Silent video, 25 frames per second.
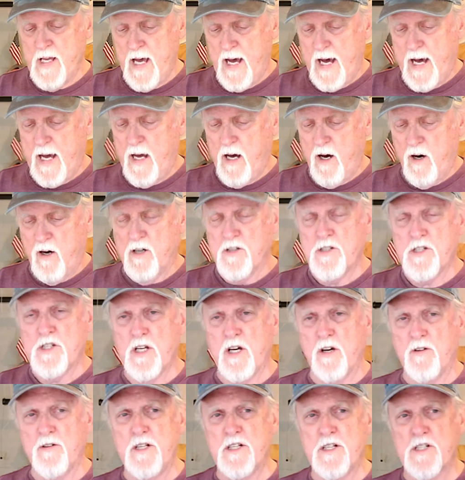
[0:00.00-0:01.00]
I
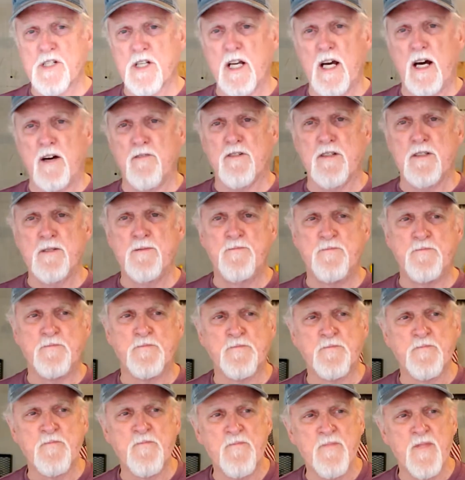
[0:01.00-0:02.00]
also discovered
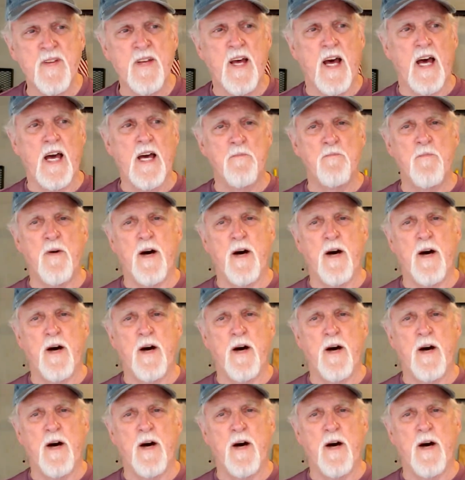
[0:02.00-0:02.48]
in